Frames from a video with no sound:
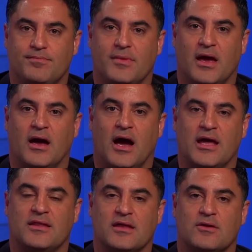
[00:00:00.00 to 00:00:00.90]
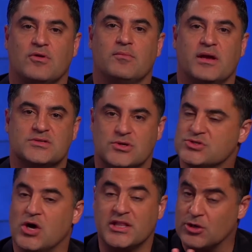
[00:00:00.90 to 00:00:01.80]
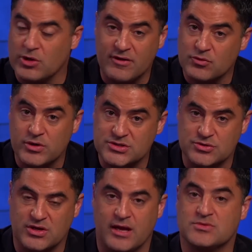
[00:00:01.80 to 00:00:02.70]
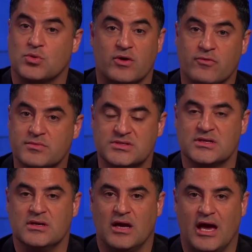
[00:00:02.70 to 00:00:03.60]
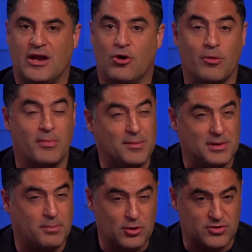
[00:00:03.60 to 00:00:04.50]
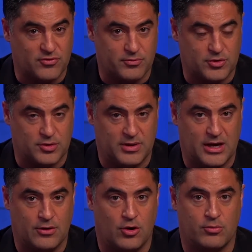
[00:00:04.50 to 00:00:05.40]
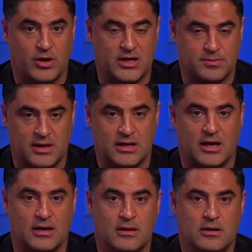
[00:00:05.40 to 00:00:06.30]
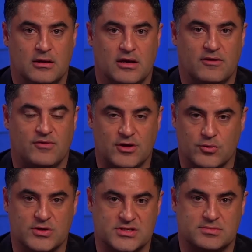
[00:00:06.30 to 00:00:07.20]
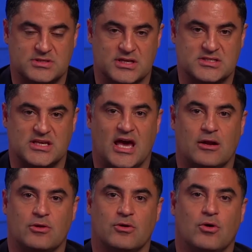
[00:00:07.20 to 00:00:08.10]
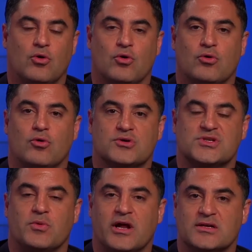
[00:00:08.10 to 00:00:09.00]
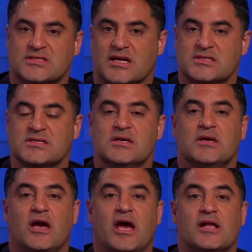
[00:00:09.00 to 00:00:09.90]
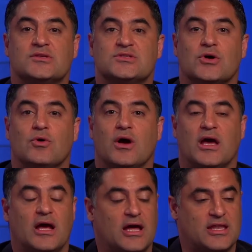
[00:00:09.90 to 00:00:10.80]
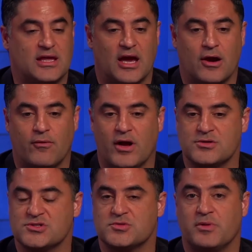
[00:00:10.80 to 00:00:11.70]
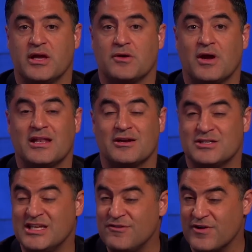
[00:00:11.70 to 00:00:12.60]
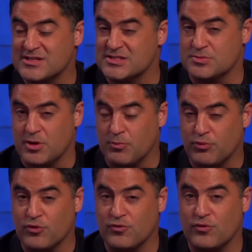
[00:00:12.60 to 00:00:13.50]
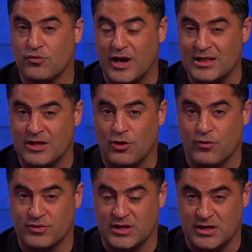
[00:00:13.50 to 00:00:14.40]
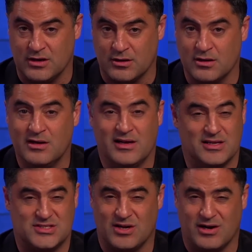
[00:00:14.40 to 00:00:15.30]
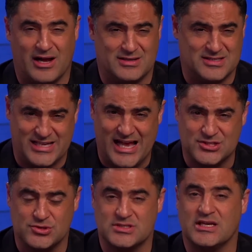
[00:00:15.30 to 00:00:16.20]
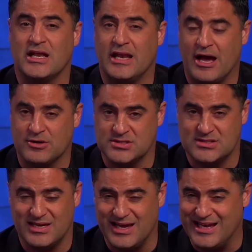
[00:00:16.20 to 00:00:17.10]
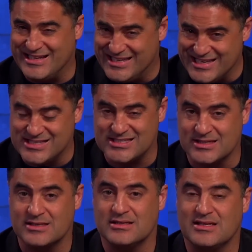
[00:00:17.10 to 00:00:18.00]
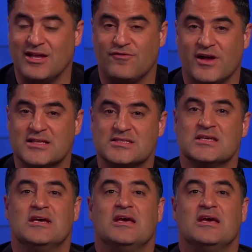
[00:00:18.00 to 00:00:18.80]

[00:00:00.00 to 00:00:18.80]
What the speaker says: I think Green Bay is also hot. They only have to win two games. One of them's at home. Maybe both of them could be at home, right? Depending on if they're the ones upset Seattle or someone else does. And so I think Aaron Rodgers is playing great. Their defense has improved greatly over the year. It started out disastrously and now is a decent defense.